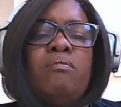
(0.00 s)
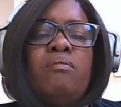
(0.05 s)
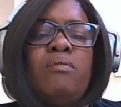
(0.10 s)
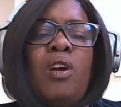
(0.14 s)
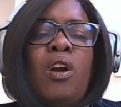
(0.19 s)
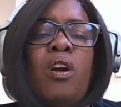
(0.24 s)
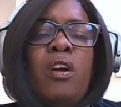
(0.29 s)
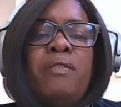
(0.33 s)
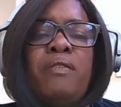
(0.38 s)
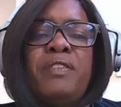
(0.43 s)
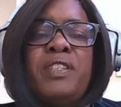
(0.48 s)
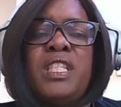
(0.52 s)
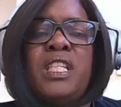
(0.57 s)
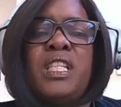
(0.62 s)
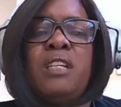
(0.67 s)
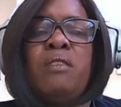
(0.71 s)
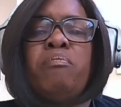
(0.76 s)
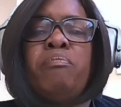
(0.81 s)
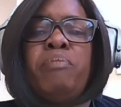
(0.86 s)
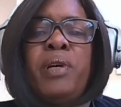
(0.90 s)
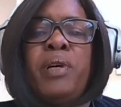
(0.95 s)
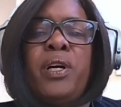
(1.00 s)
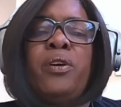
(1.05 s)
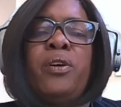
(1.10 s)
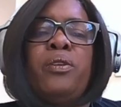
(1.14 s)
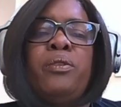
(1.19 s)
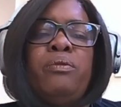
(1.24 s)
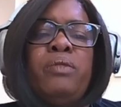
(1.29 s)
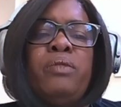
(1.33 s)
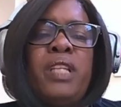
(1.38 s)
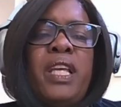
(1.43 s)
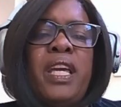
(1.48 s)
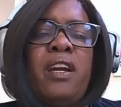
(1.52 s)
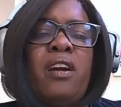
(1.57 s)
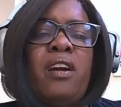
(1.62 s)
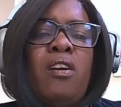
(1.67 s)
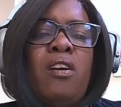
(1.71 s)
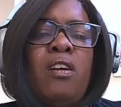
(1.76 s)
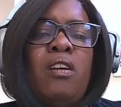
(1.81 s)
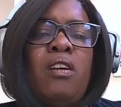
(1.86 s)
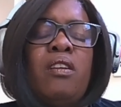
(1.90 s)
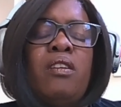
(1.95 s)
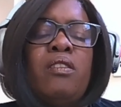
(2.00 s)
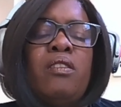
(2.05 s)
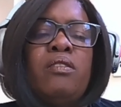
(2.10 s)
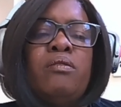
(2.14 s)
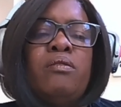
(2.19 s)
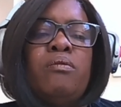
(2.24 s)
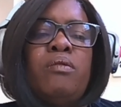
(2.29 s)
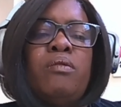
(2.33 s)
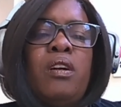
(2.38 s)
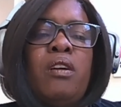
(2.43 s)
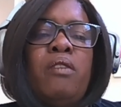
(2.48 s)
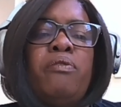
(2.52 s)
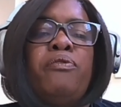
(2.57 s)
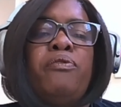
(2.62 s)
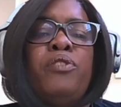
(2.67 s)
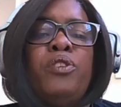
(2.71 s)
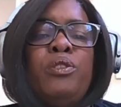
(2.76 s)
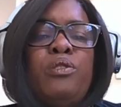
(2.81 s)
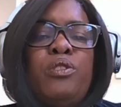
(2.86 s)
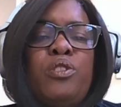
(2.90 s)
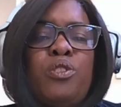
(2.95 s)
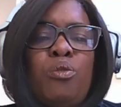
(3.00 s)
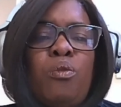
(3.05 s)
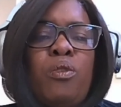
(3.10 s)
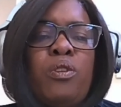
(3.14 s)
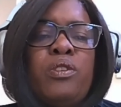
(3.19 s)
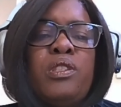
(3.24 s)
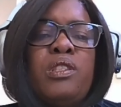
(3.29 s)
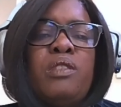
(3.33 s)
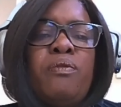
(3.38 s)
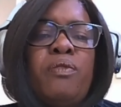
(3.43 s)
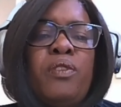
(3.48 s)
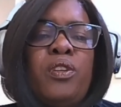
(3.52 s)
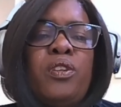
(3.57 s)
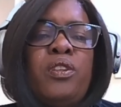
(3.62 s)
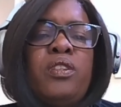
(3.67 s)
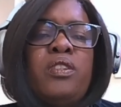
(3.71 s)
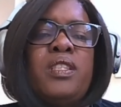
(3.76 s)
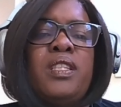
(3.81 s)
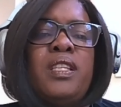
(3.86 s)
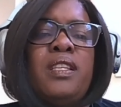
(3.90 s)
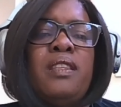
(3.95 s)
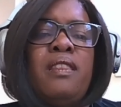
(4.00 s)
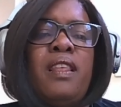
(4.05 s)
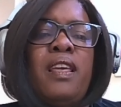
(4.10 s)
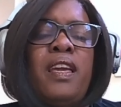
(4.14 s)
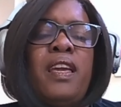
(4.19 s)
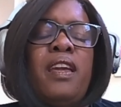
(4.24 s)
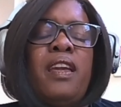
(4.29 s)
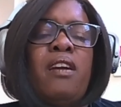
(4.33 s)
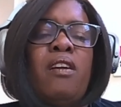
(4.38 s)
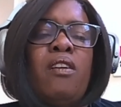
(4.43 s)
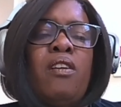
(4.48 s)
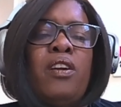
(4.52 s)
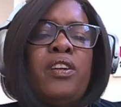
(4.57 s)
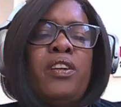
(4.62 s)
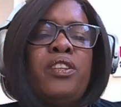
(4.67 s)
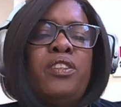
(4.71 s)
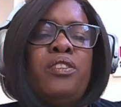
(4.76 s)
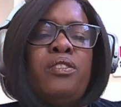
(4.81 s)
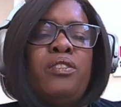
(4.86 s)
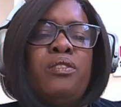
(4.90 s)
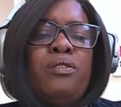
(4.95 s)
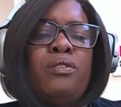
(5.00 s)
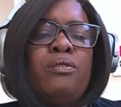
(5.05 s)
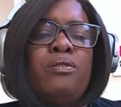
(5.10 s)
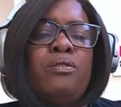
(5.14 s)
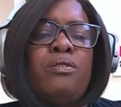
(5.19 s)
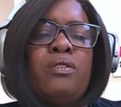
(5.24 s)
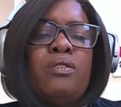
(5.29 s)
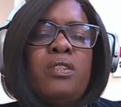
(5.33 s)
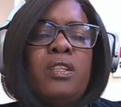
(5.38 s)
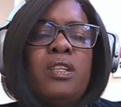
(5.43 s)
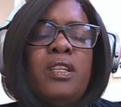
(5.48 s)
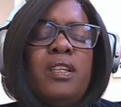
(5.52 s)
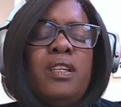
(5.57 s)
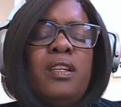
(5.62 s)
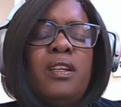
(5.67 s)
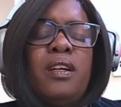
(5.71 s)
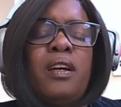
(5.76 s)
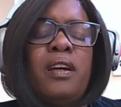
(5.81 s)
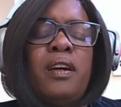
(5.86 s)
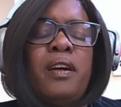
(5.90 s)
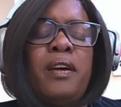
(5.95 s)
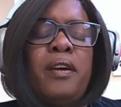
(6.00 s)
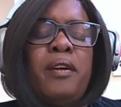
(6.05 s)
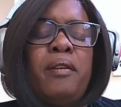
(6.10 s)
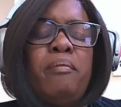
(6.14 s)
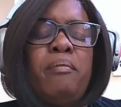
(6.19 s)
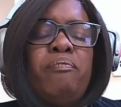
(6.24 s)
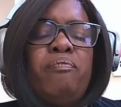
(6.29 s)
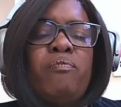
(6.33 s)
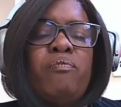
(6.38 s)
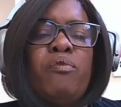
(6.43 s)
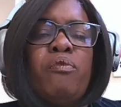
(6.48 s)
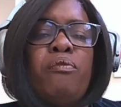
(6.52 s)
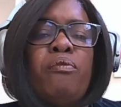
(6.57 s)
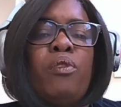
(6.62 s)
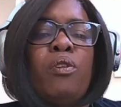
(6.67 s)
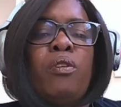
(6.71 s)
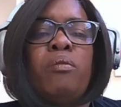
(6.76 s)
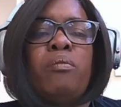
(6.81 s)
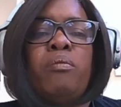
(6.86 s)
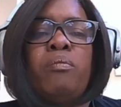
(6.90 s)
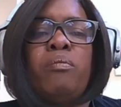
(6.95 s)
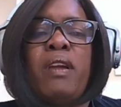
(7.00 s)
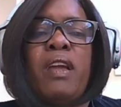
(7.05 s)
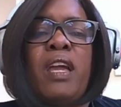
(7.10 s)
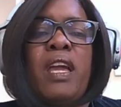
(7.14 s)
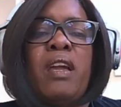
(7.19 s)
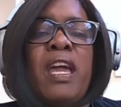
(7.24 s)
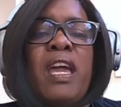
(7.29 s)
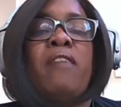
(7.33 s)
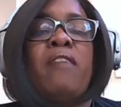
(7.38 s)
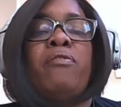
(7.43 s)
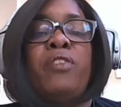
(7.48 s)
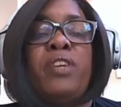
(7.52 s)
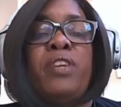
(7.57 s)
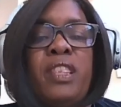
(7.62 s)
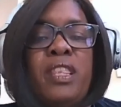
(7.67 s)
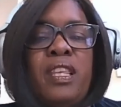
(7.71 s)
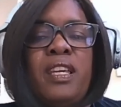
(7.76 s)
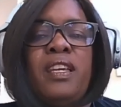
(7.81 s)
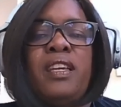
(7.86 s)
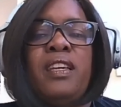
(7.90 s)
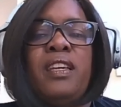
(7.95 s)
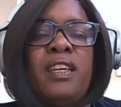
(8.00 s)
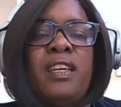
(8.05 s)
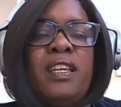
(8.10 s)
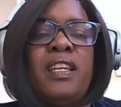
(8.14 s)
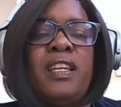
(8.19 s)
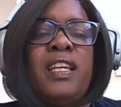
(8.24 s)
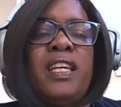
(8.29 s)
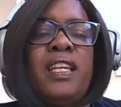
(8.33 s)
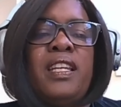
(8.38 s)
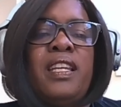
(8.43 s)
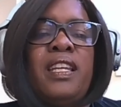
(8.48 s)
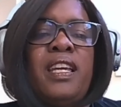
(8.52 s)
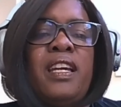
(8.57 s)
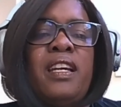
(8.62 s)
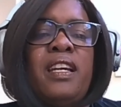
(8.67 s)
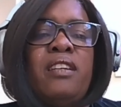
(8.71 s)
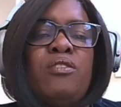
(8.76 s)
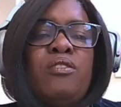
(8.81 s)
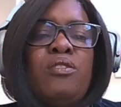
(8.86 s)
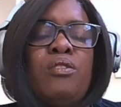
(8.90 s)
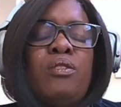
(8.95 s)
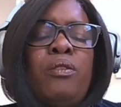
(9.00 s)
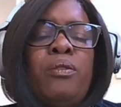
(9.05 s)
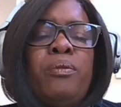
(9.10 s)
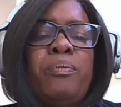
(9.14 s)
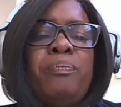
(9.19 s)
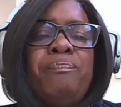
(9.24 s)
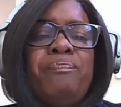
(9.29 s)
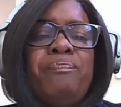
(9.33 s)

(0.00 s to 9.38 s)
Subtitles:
harvesting bone. They are a food source first, and they are used for everything in India. So